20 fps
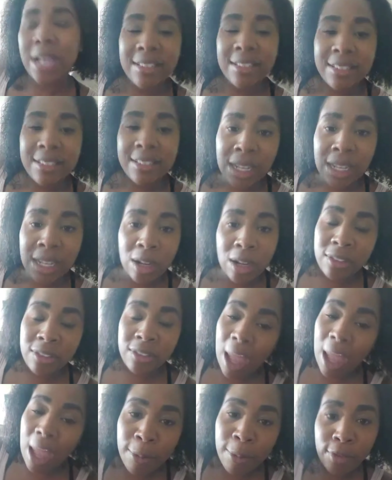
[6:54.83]
We're not sitting
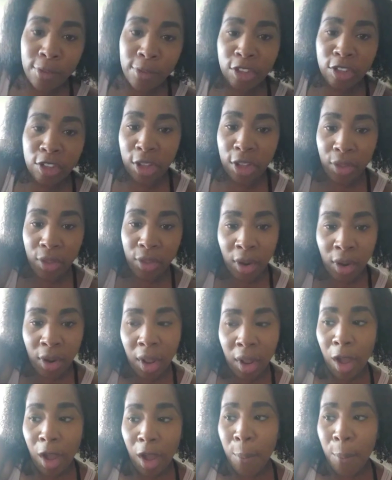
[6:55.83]
on top of each other.
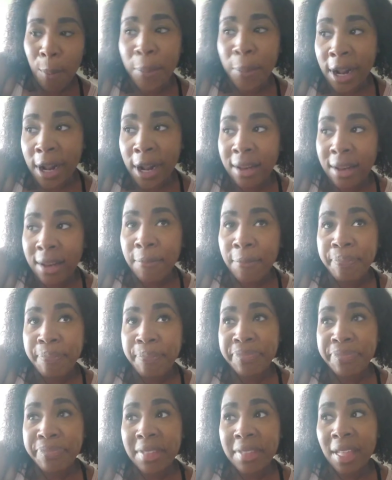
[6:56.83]
But
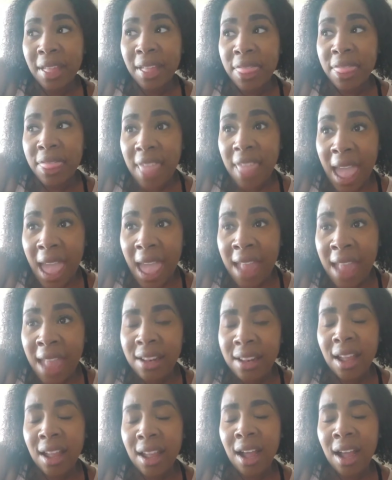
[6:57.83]

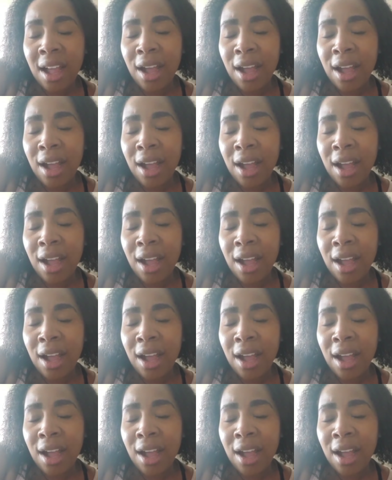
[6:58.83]
that